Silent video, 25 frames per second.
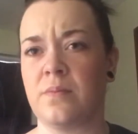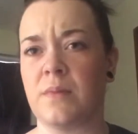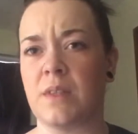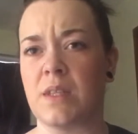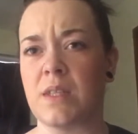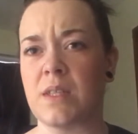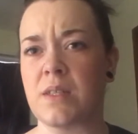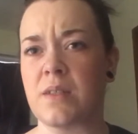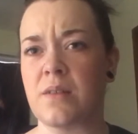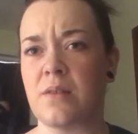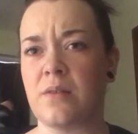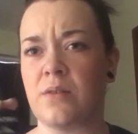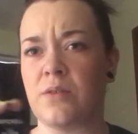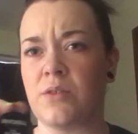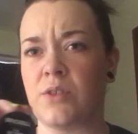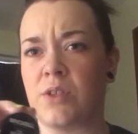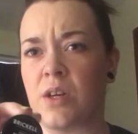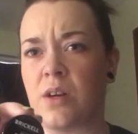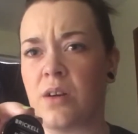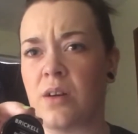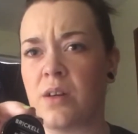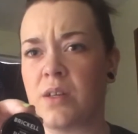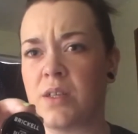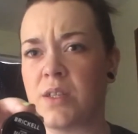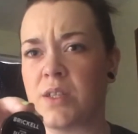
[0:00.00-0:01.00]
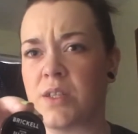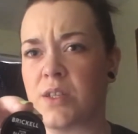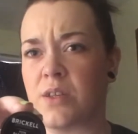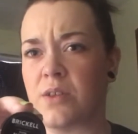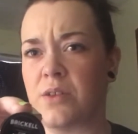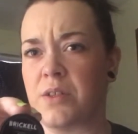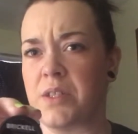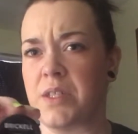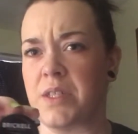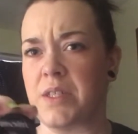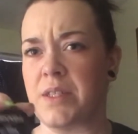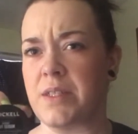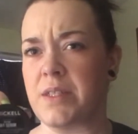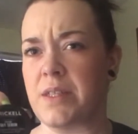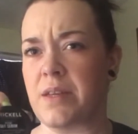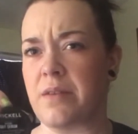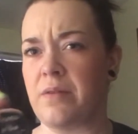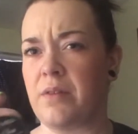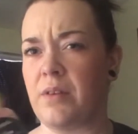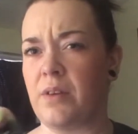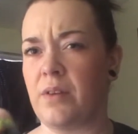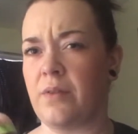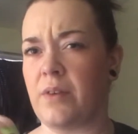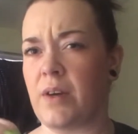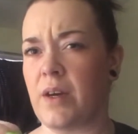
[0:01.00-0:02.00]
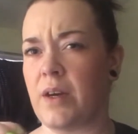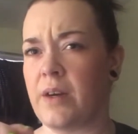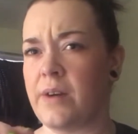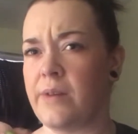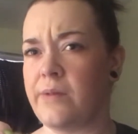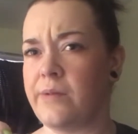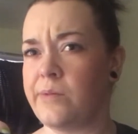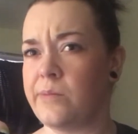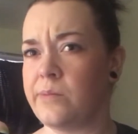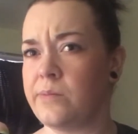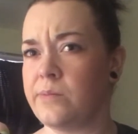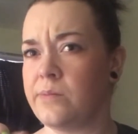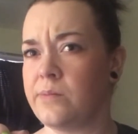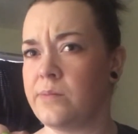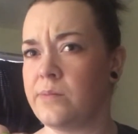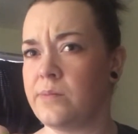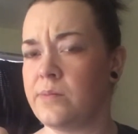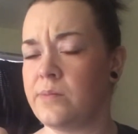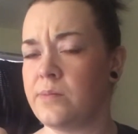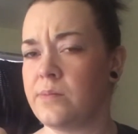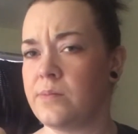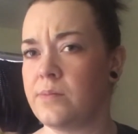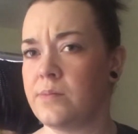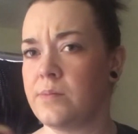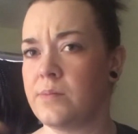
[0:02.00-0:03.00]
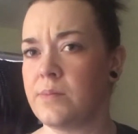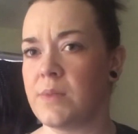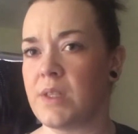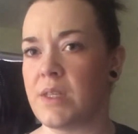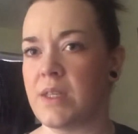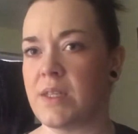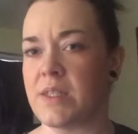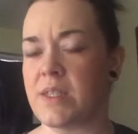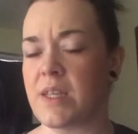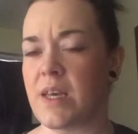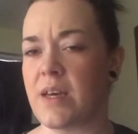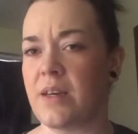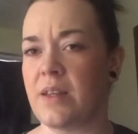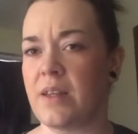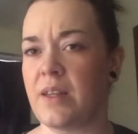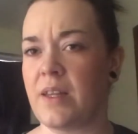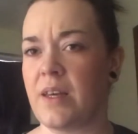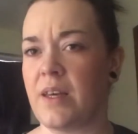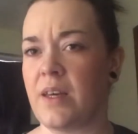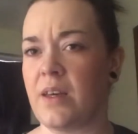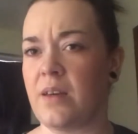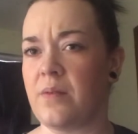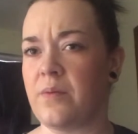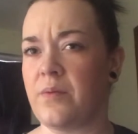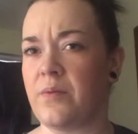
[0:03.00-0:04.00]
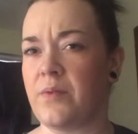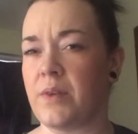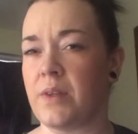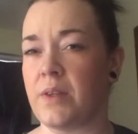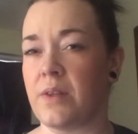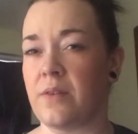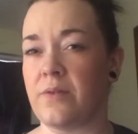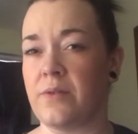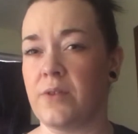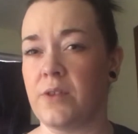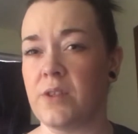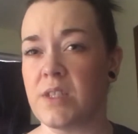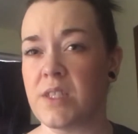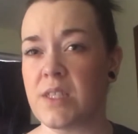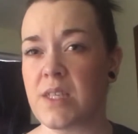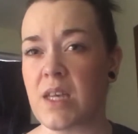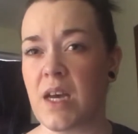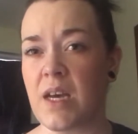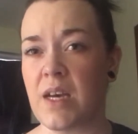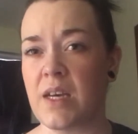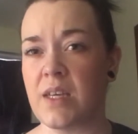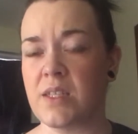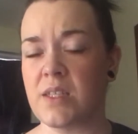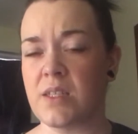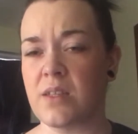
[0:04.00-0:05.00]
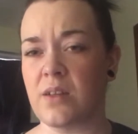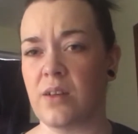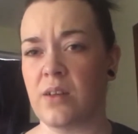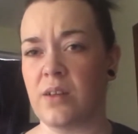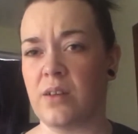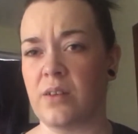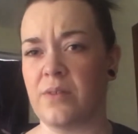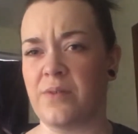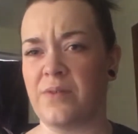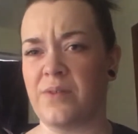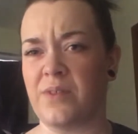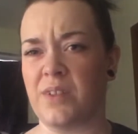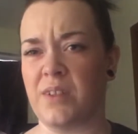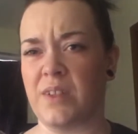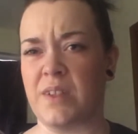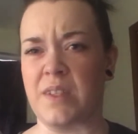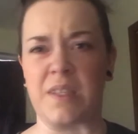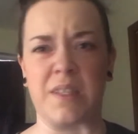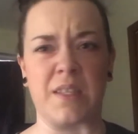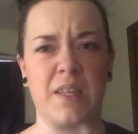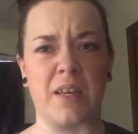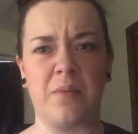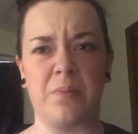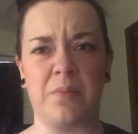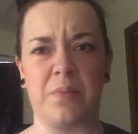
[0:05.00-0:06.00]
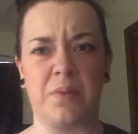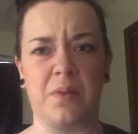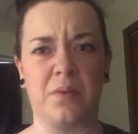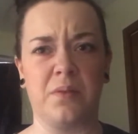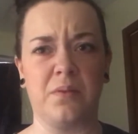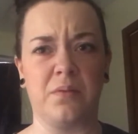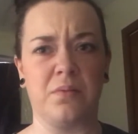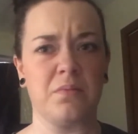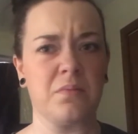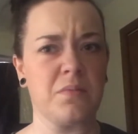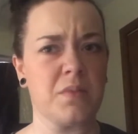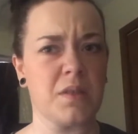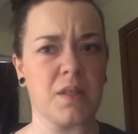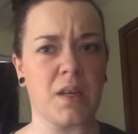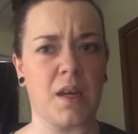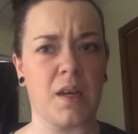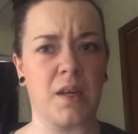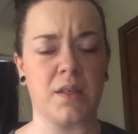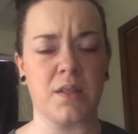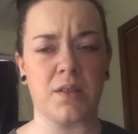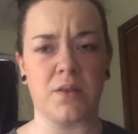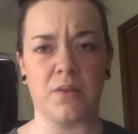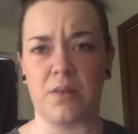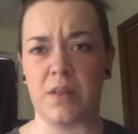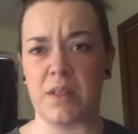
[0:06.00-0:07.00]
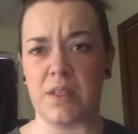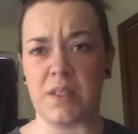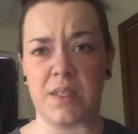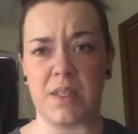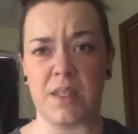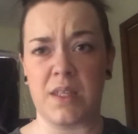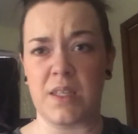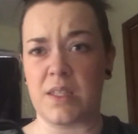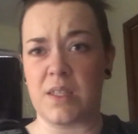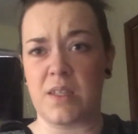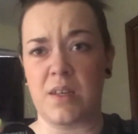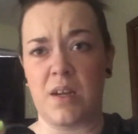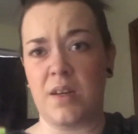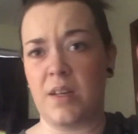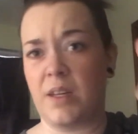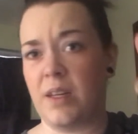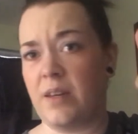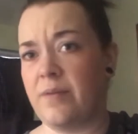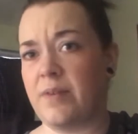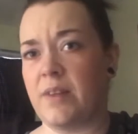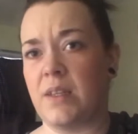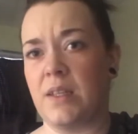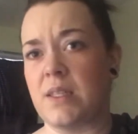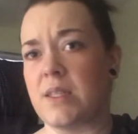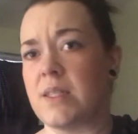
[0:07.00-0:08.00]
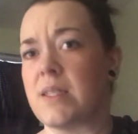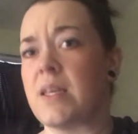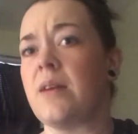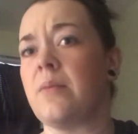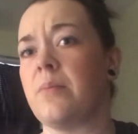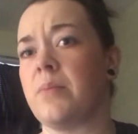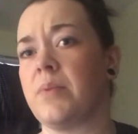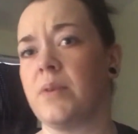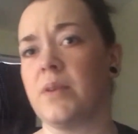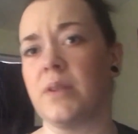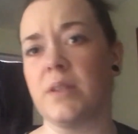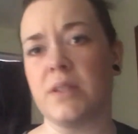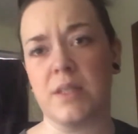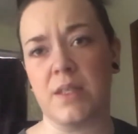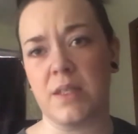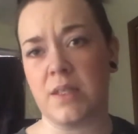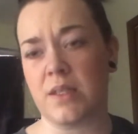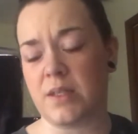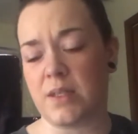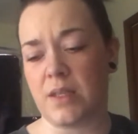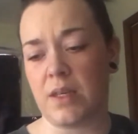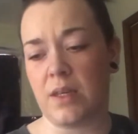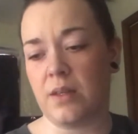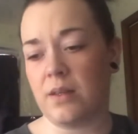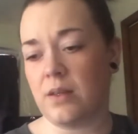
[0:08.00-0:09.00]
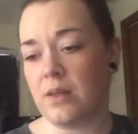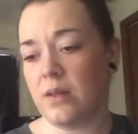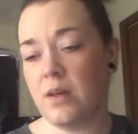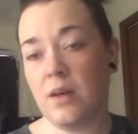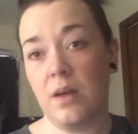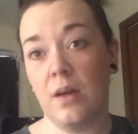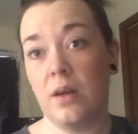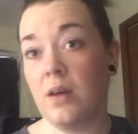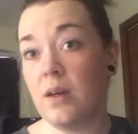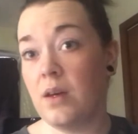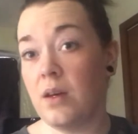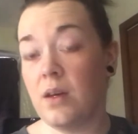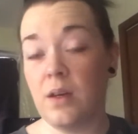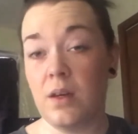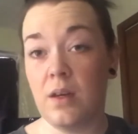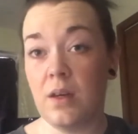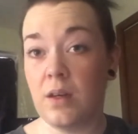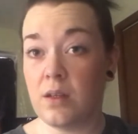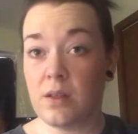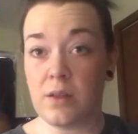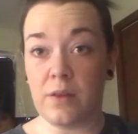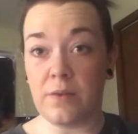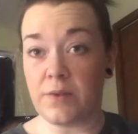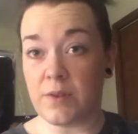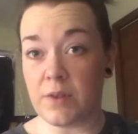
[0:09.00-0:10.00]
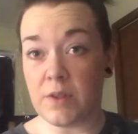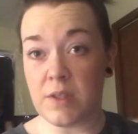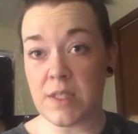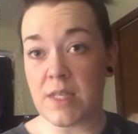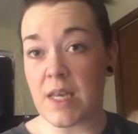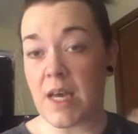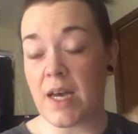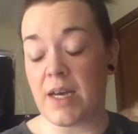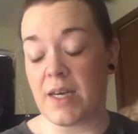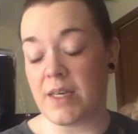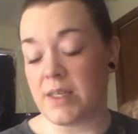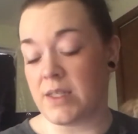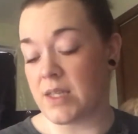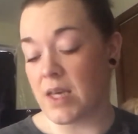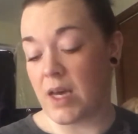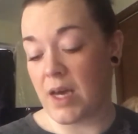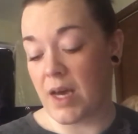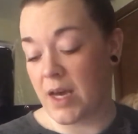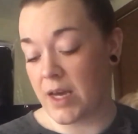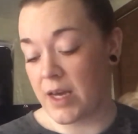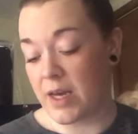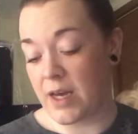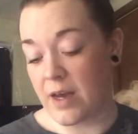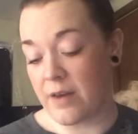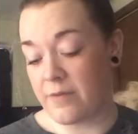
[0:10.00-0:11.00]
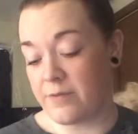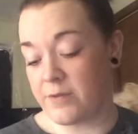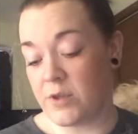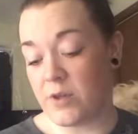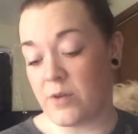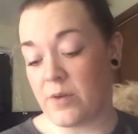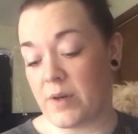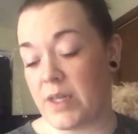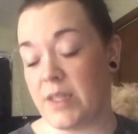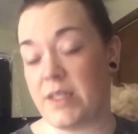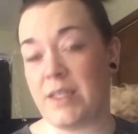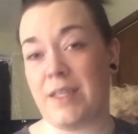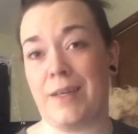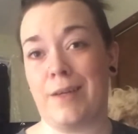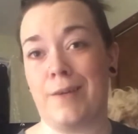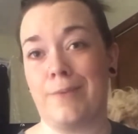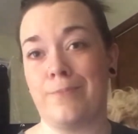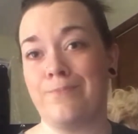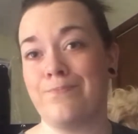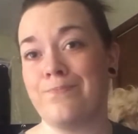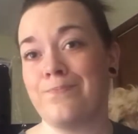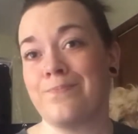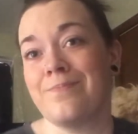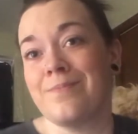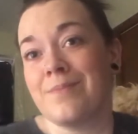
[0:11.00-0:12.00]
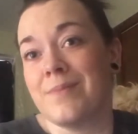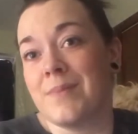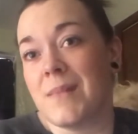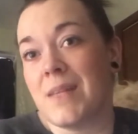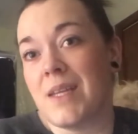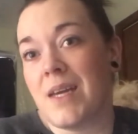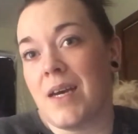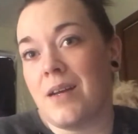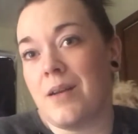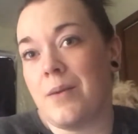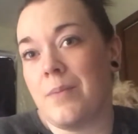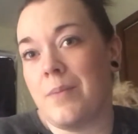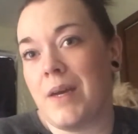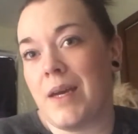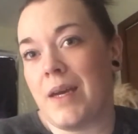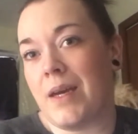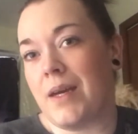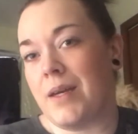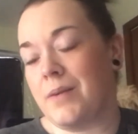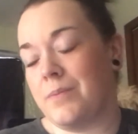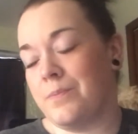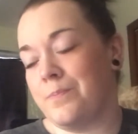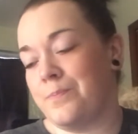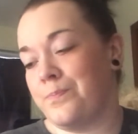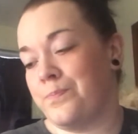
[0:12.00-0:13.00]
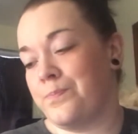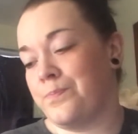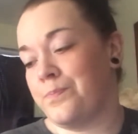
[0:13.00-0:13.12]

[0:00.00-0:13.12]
this little jar is $13.75. Is that like for the full size or for the sample size? Or is this not even a sample? Is this like the full size? I have no idea. Not a man.